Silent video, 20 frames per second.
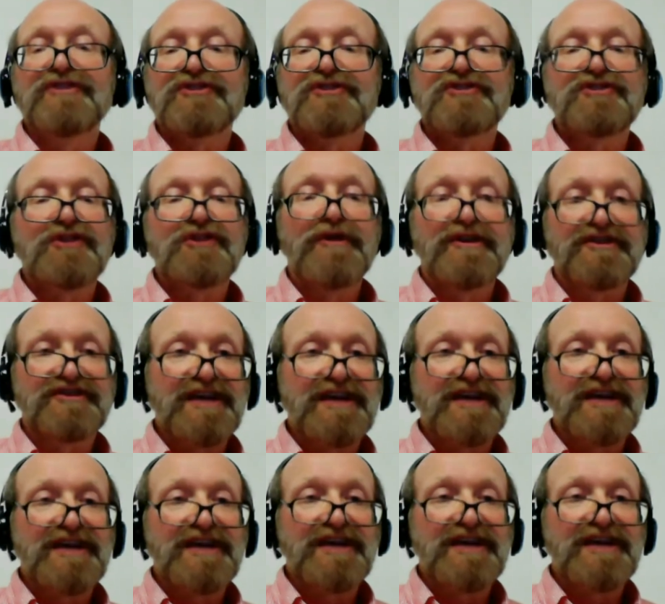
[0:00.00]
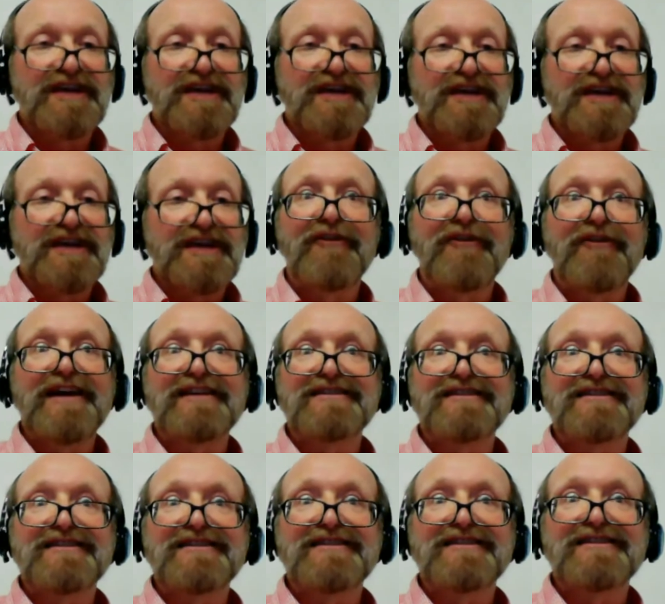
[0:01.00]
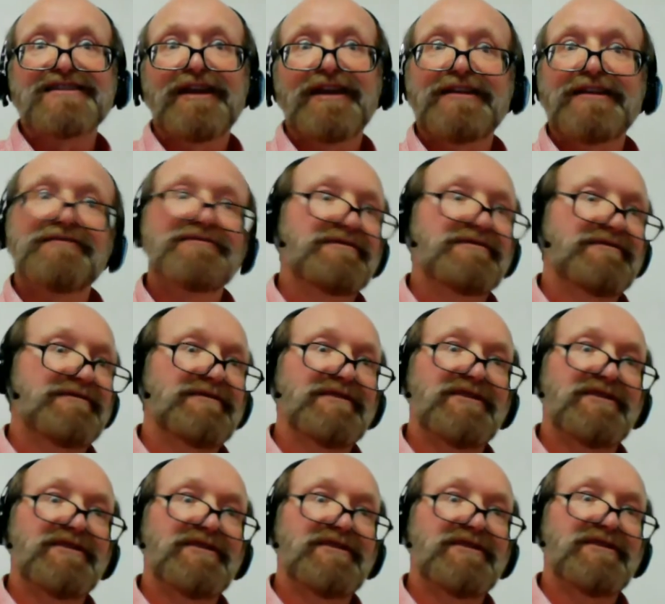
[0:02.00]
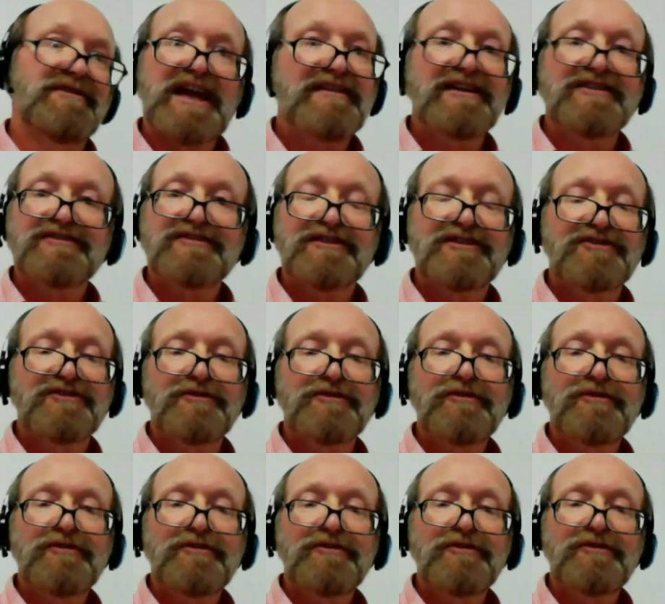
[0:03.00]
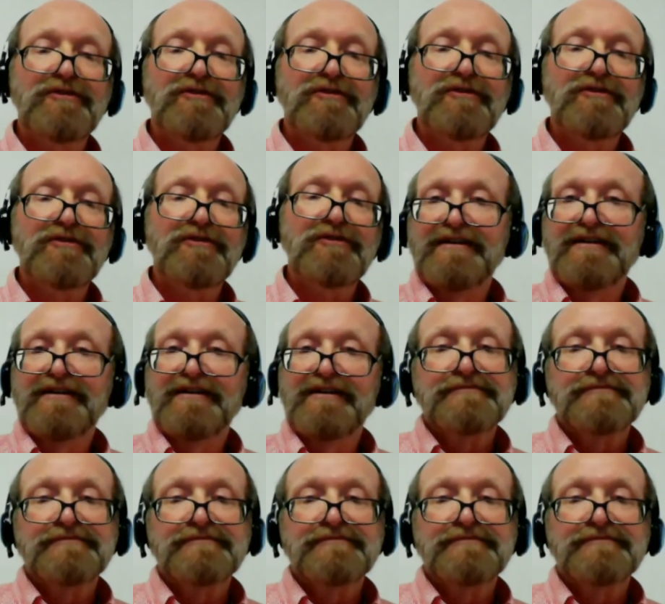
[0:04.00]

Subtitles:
And you've shown us how to lock down that stuff. Like, if the candidate's going to do that.